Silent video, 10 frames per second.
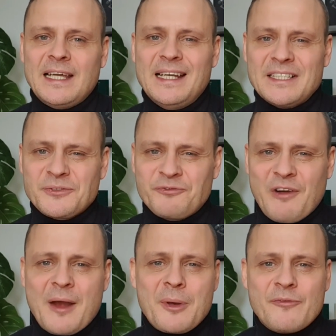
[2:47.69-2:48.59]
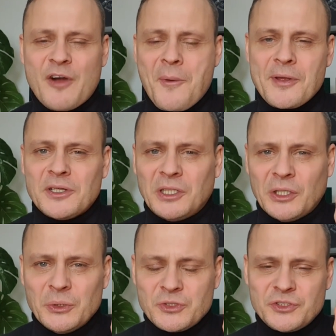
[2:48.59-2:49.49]
it is very, very
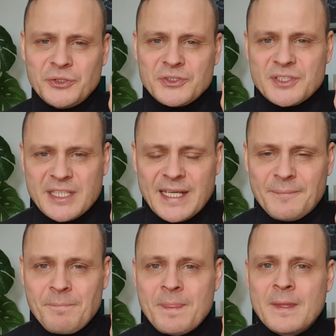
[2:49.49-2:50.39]
close to your skin.